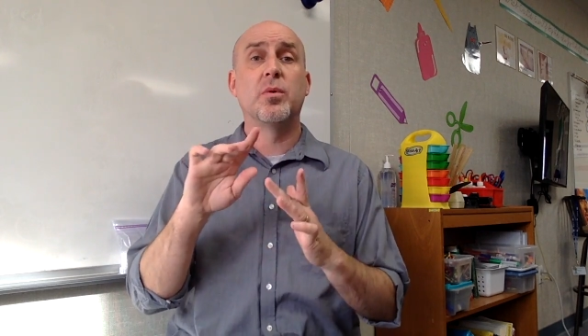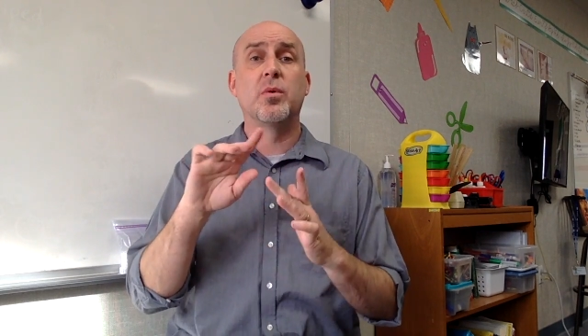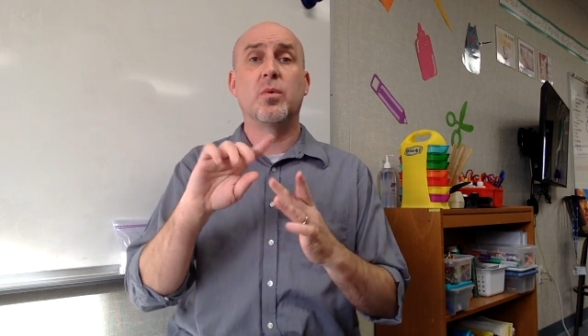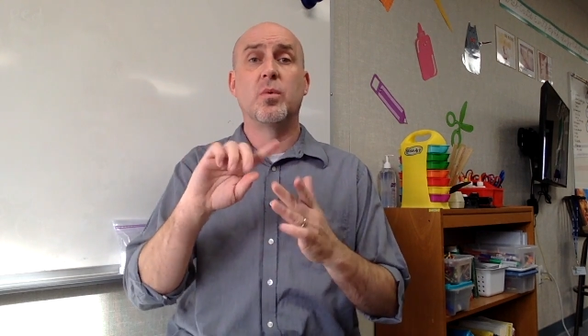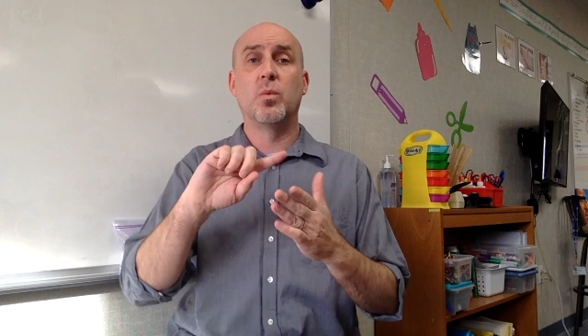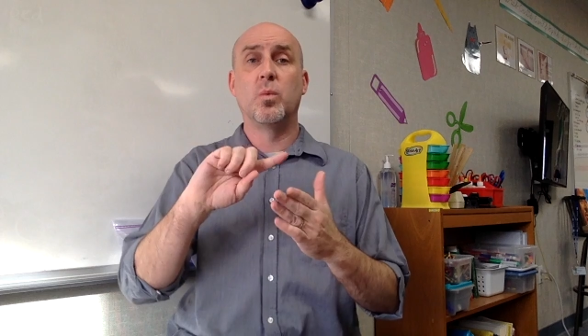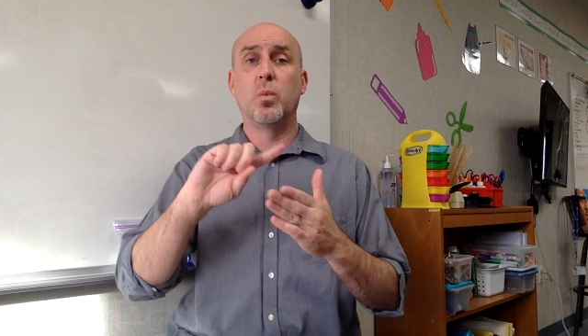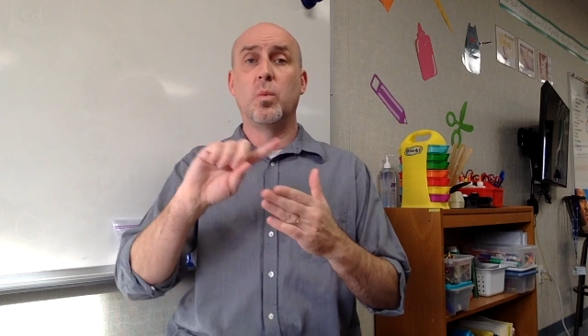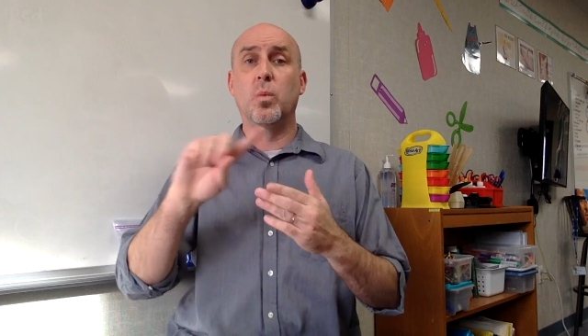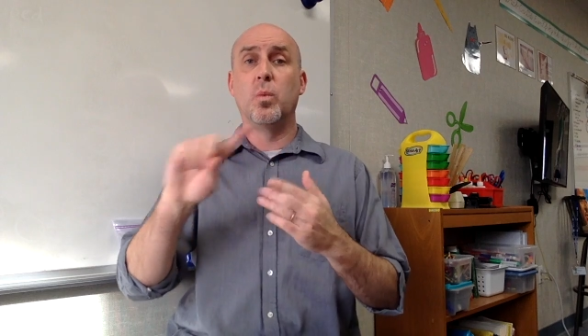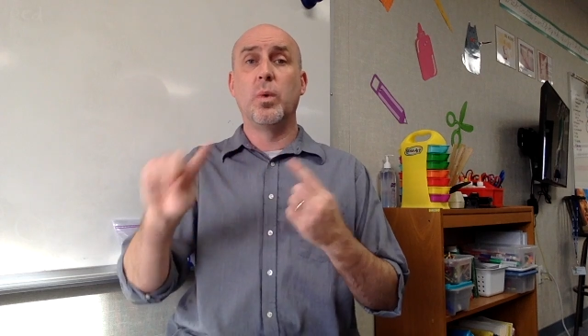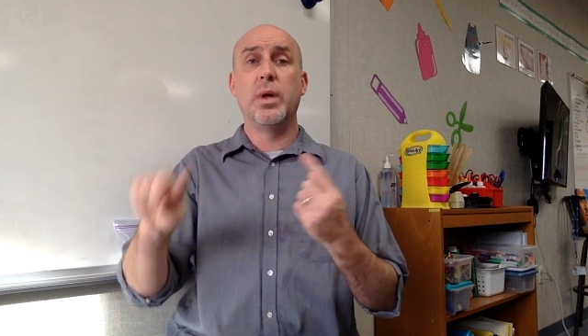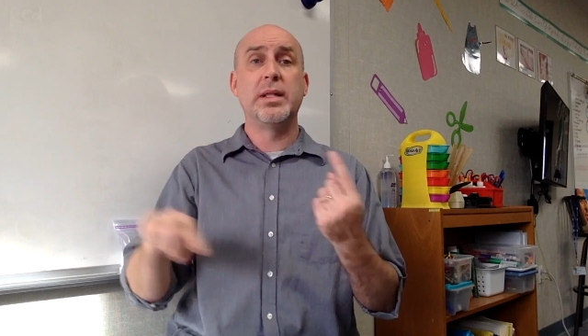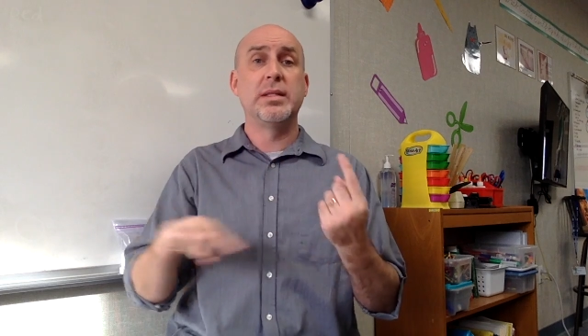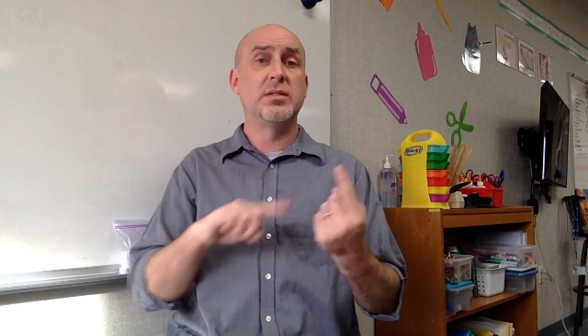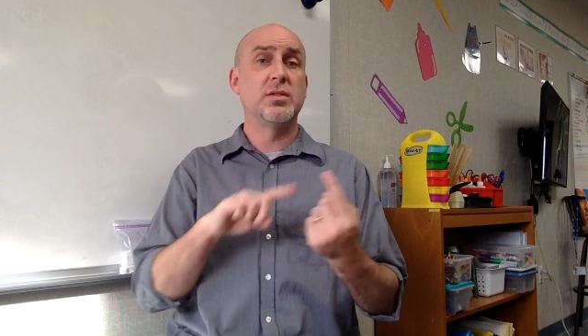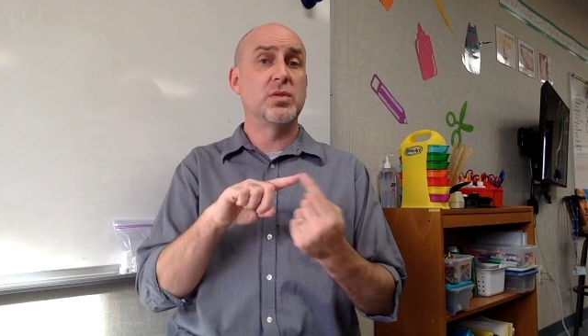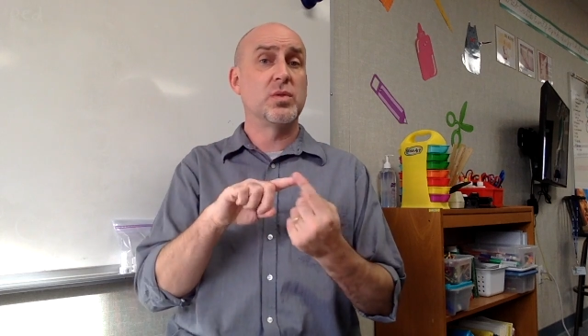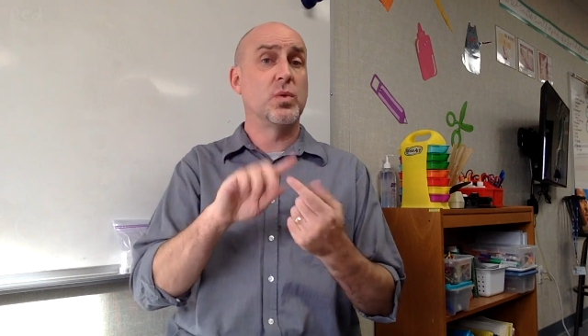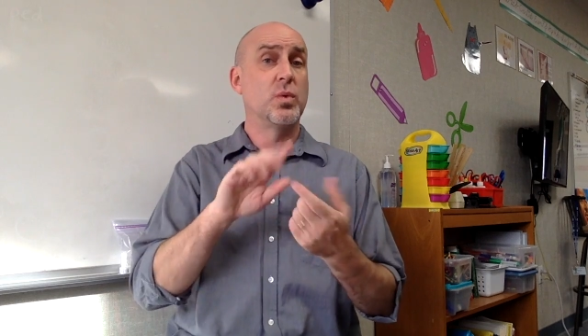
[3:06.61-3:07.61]
or
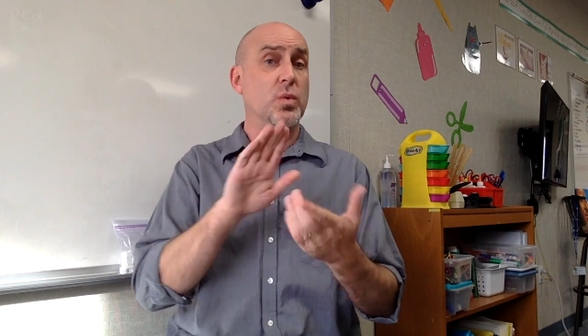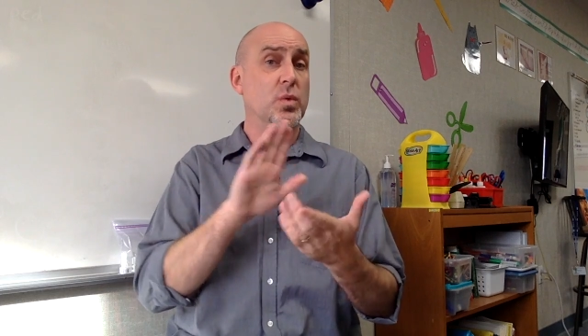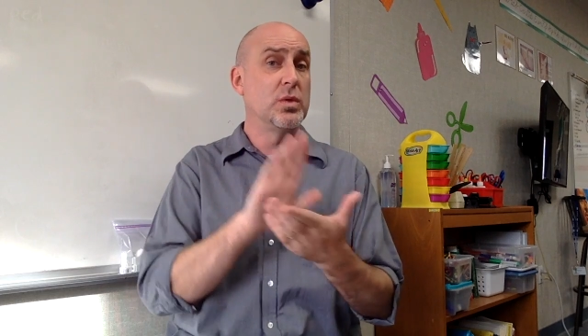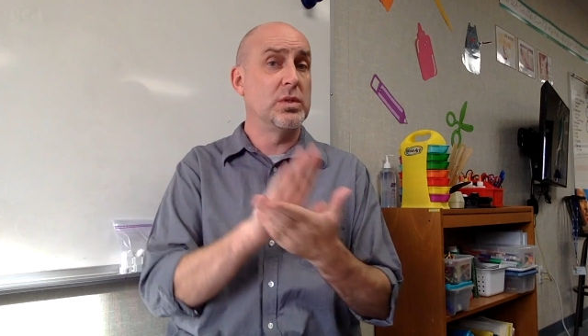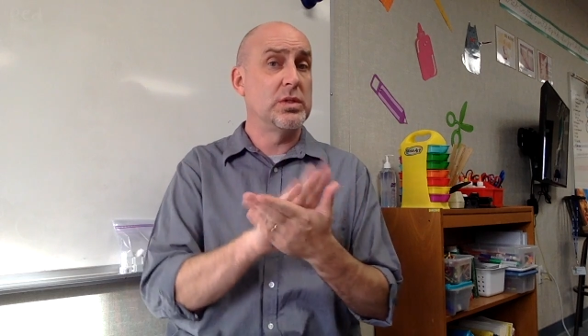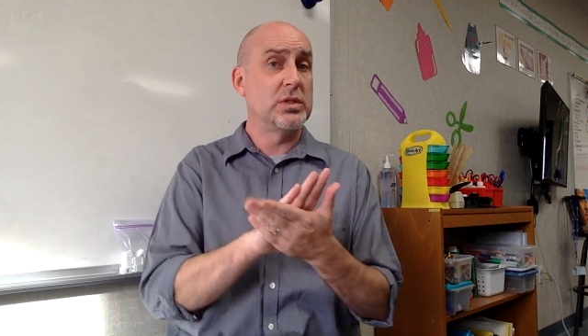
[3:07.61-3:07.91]
when school